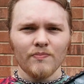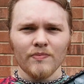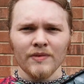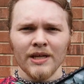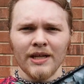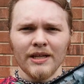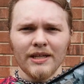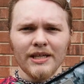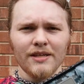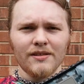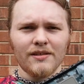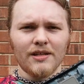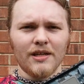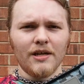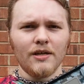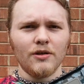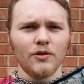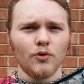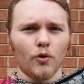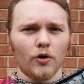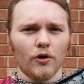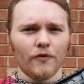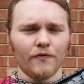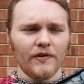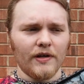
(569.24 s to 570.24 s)
at least an
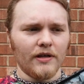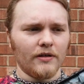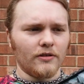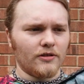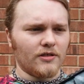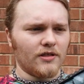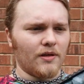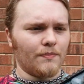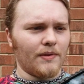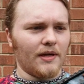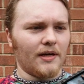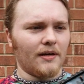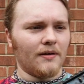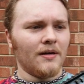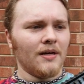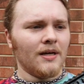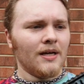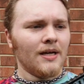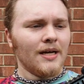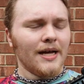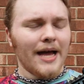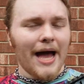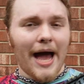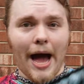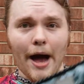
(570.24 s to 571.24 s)
indoor field or something,
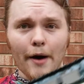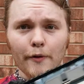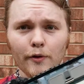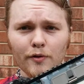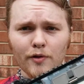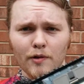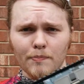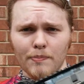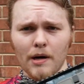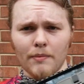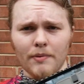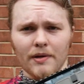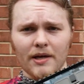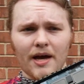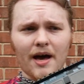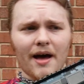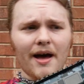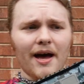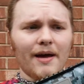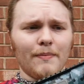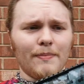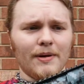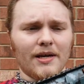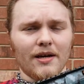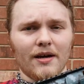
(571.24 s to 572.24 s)
out of the public
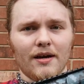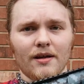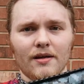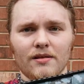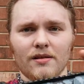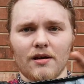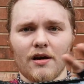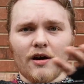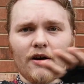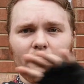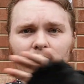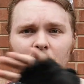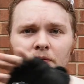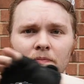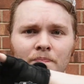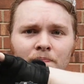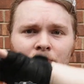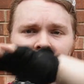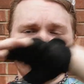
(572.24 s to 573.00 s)
eye because of